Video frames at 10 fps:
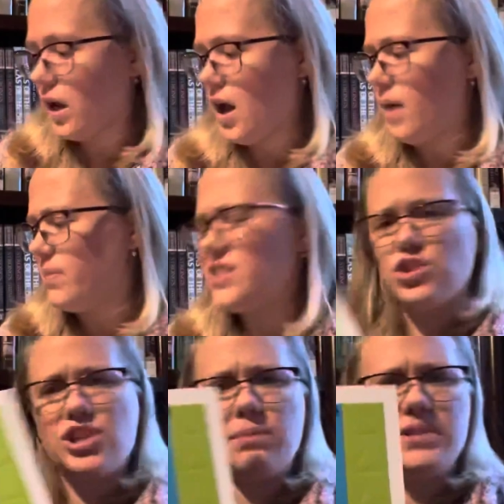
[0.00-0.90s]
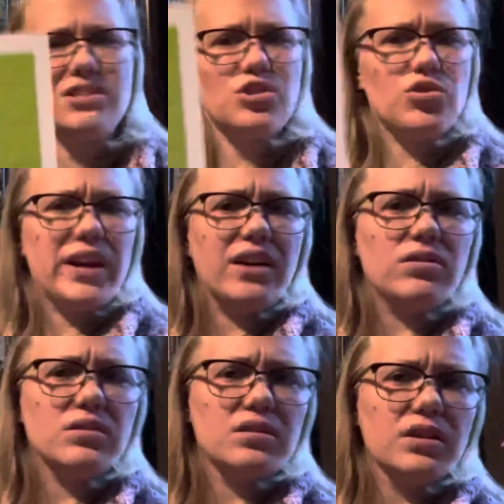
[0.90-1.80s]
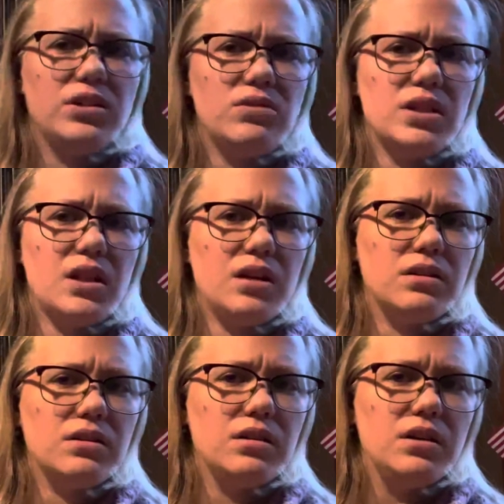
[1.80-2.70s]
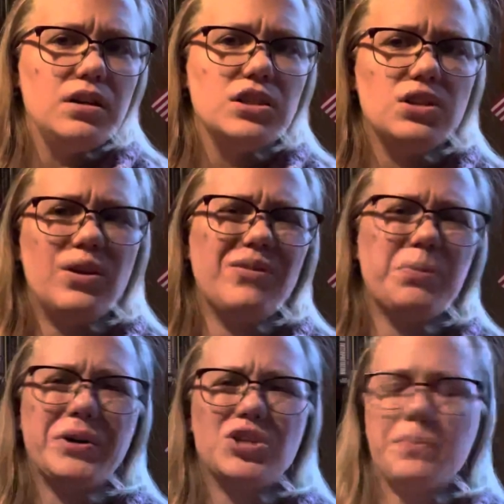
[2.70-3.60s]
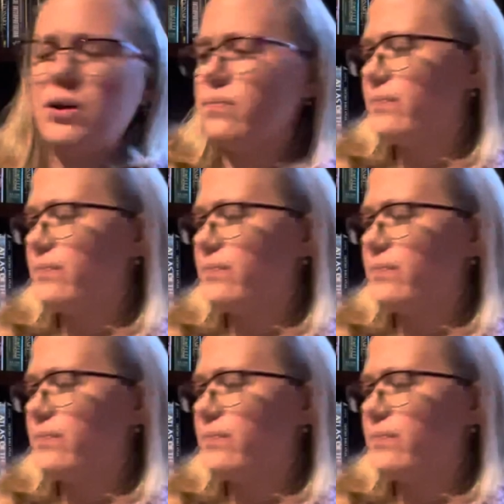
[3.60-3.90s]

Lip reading: These are shapes. These are triangles. Can you see that? So you have to punch them out.